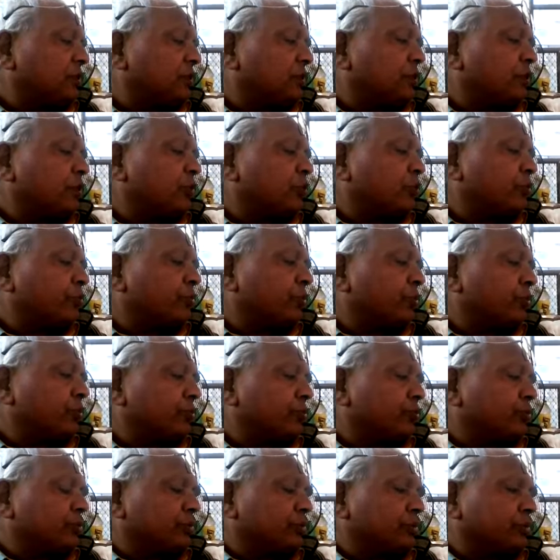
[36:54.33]
have to
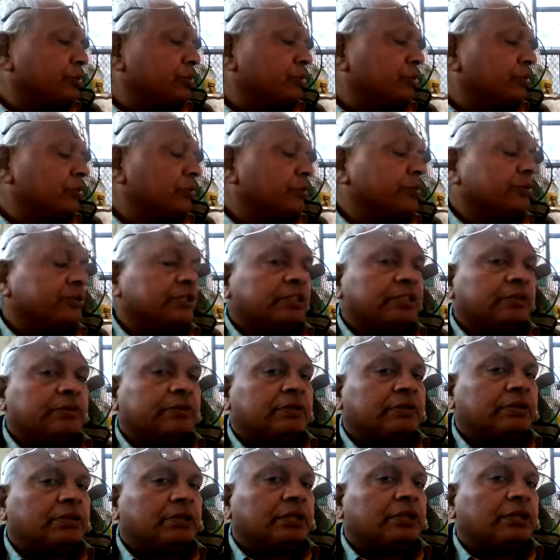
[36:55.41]
produce the
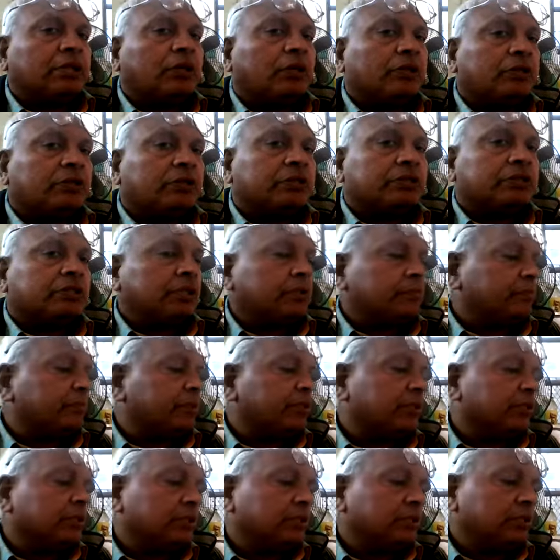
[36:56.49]
on so
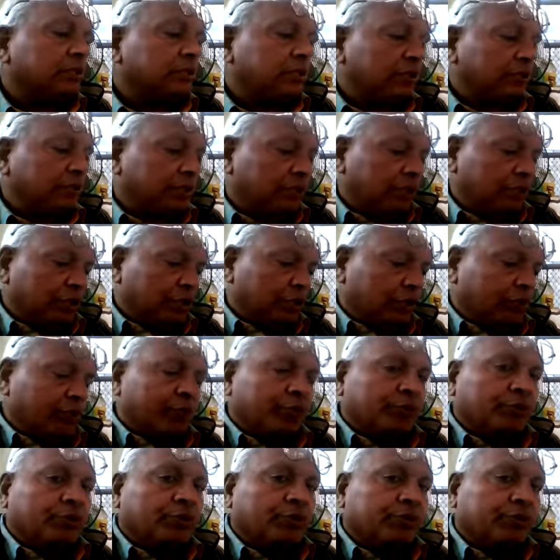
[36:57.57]
you have to
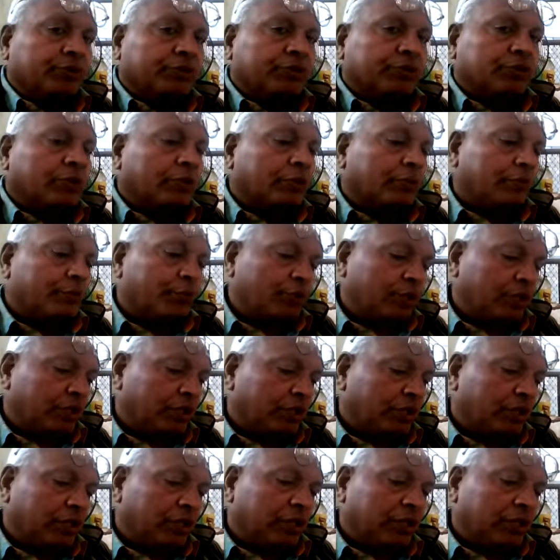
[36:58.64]
produce your
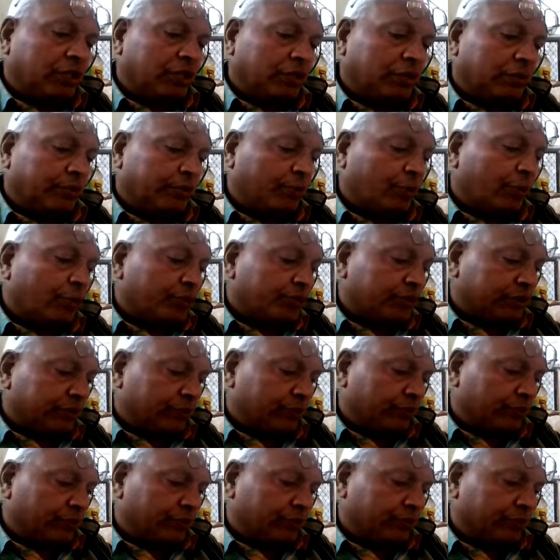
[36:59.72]
progress
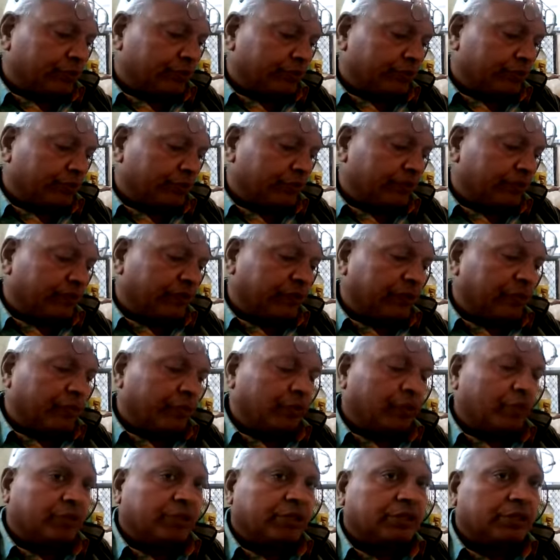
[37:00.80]
report. It's very
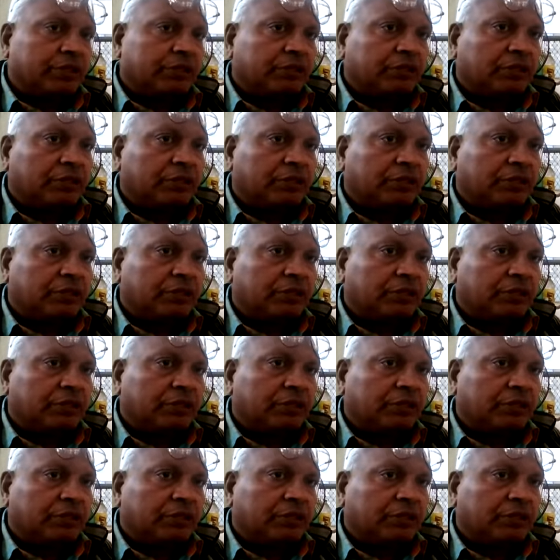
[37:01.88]
important.